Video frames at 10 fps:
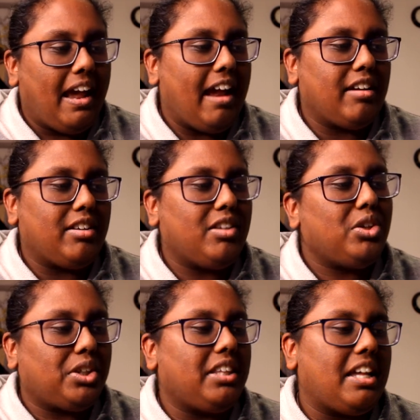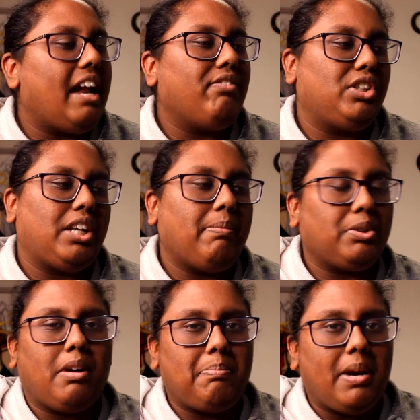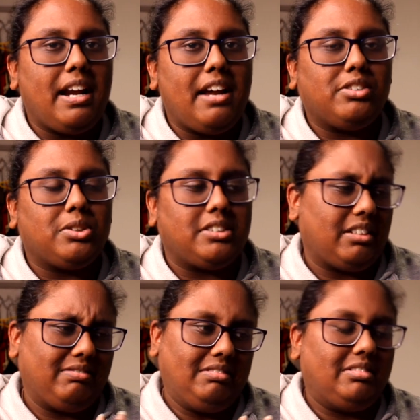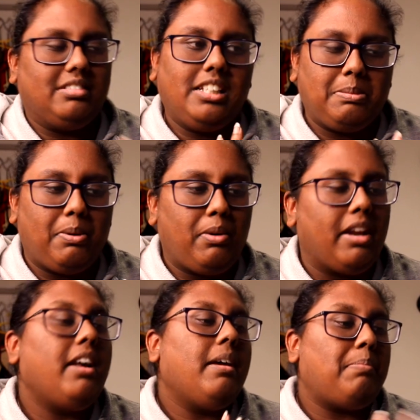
and usually they have the chapter up by now so it's like, mm, that's a bit weird.